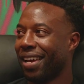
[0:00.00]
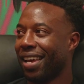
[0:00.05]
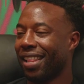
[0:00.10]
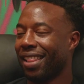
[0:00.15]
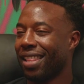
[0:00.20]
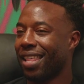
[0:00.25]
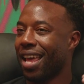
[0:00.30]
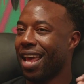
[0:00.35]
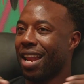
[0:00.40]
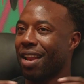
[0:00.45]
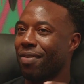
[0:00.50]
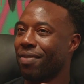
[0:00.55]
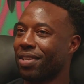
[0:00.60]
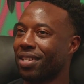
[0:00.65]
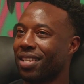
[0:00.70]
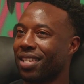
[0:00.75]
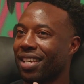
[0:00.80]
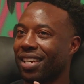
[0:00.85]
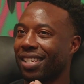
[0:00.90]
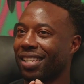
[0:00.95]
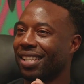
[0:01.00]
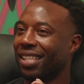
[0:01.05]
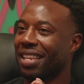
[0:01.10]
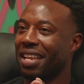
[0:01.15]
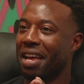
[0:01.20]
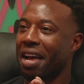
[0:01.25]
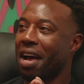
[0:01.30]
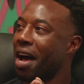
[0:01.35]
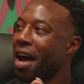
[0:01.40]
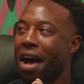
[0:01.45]
And then I was like,
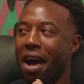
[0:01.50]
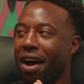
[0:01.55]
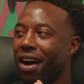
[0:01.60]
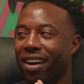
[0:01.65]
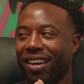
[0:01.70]
nah.